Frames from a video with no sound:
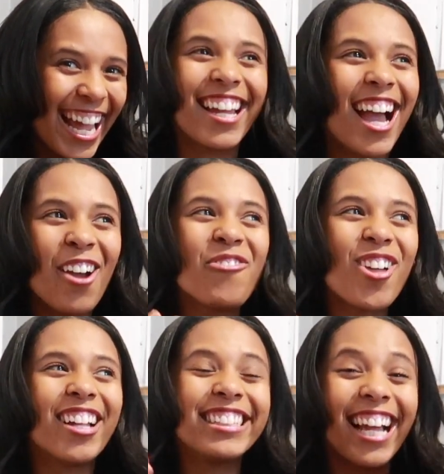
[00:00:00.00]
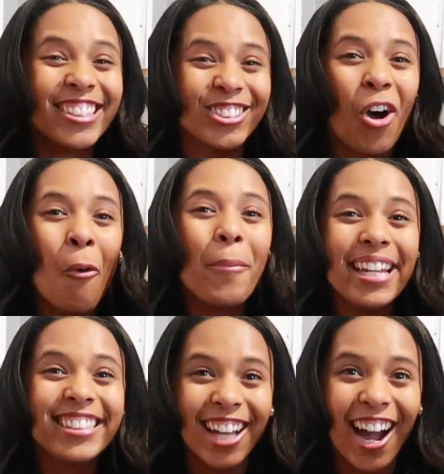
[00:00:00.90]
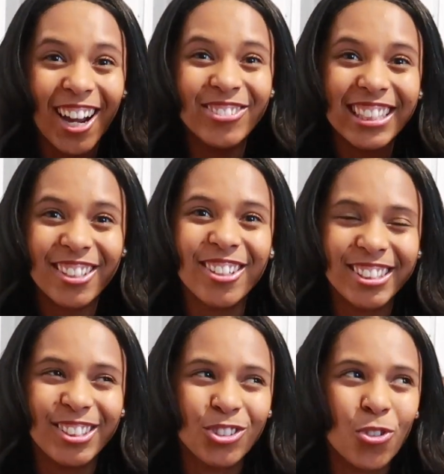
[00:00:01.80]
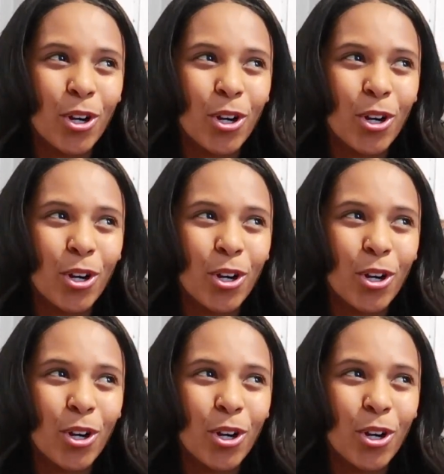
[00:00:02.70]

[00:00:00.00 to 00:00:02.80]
Like, I've thought that so many times in nursing school.